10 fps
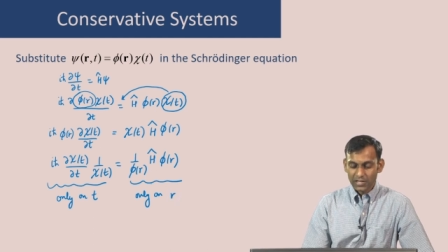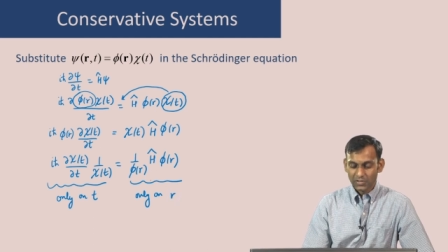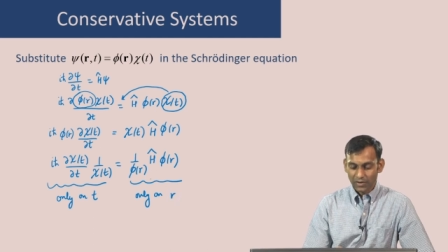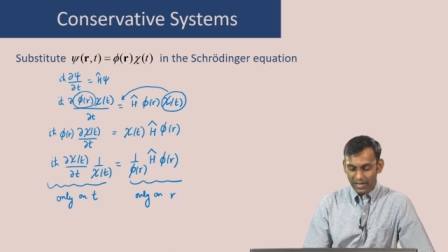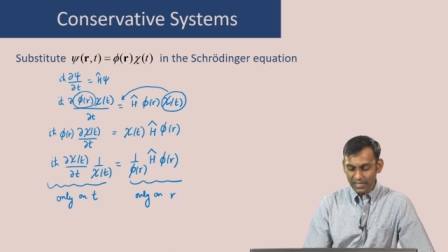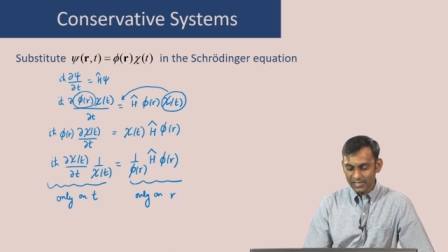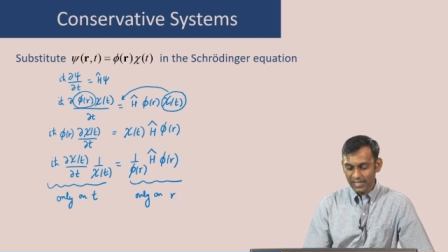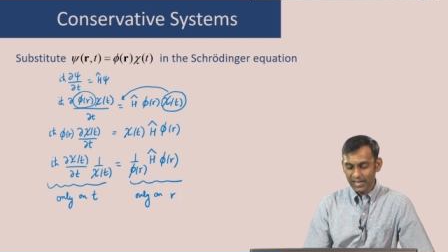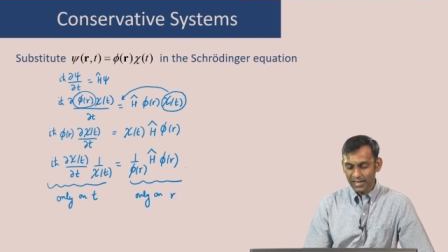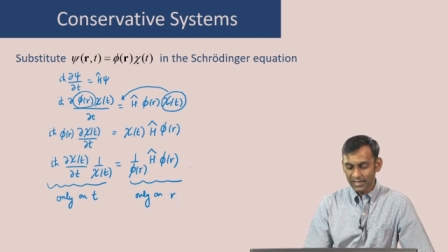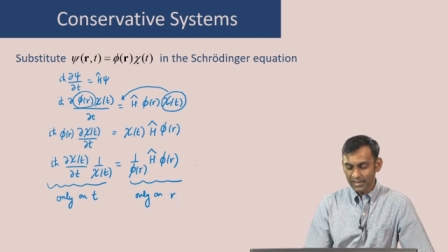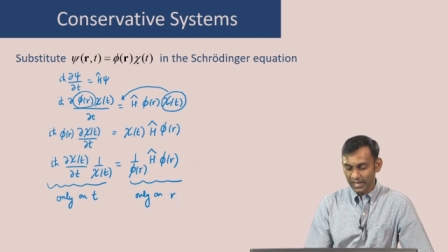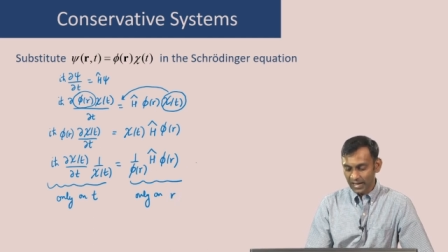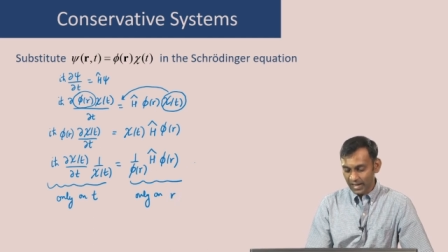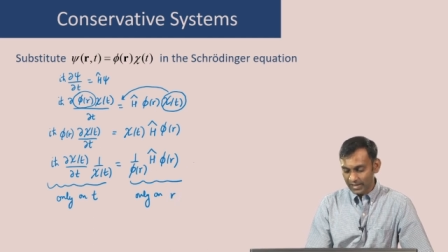So, let us say
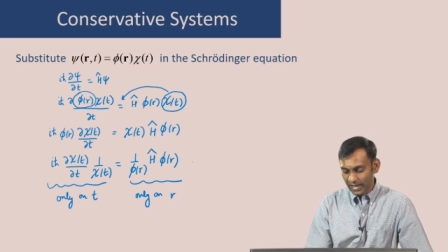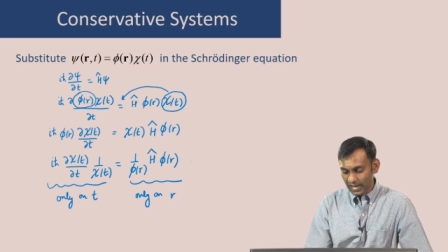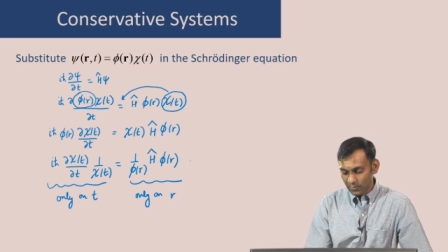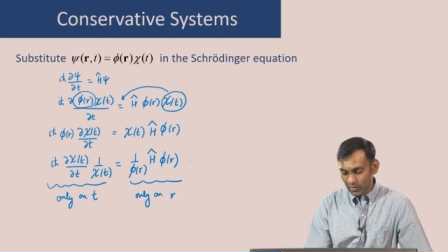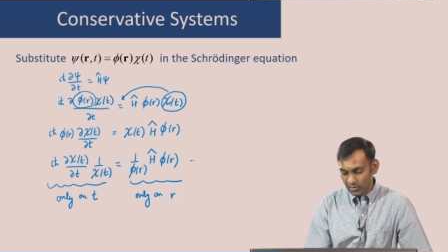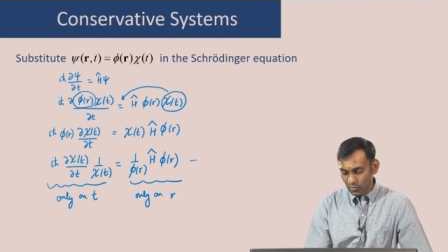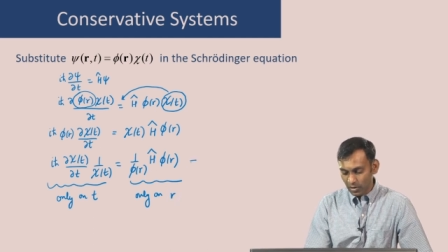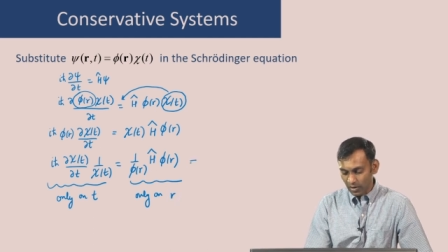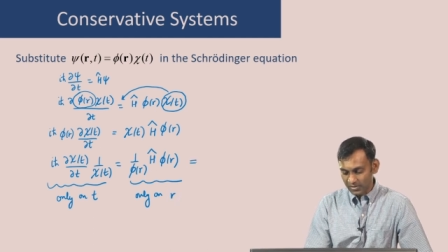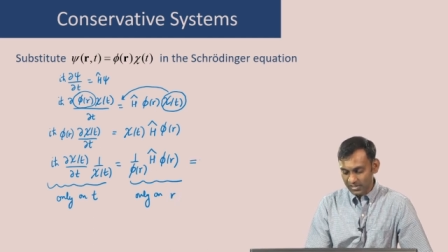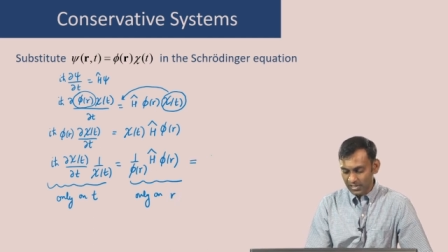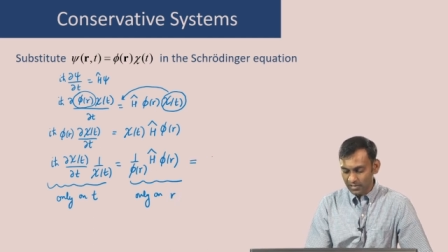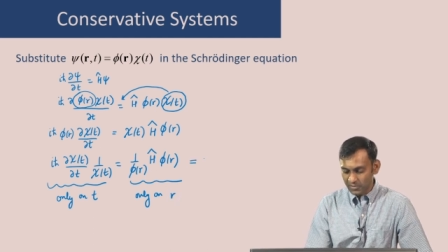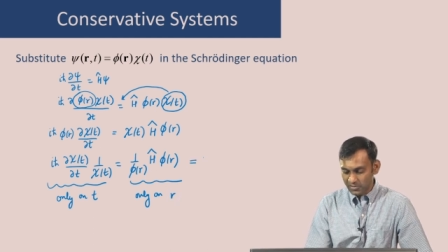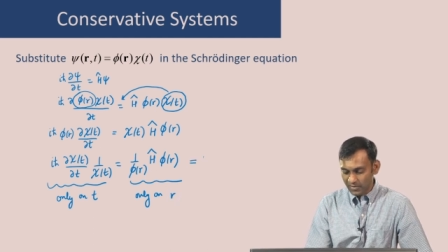they equal to a
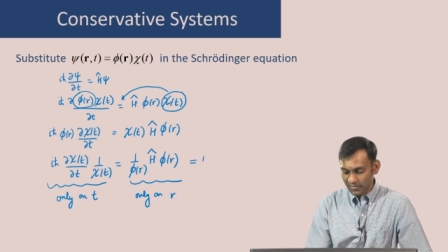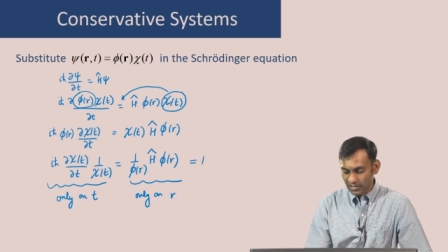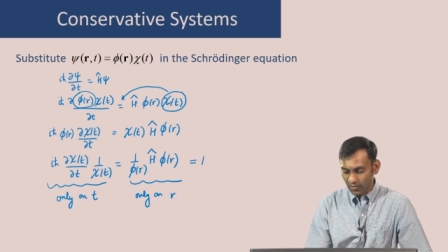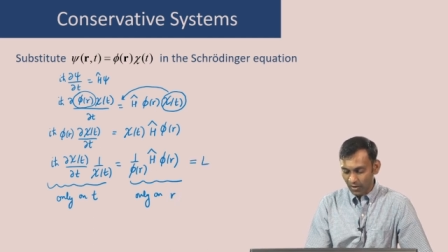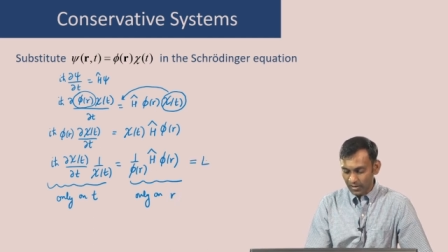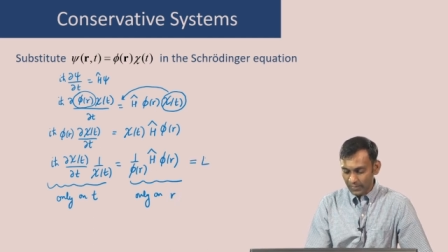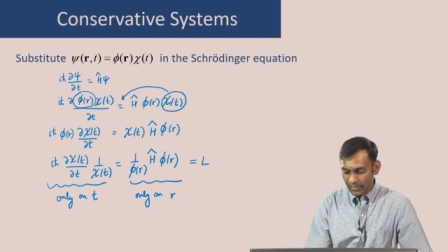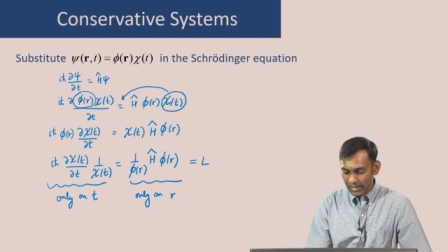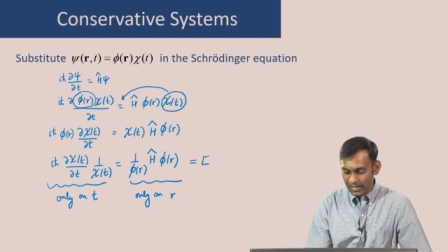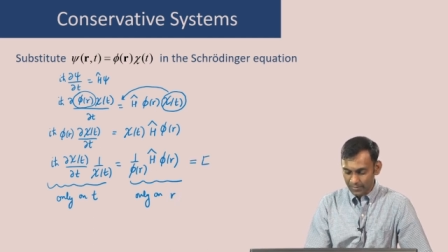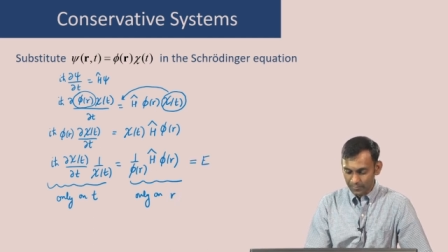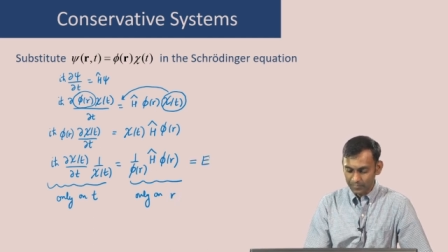constant which we will call E.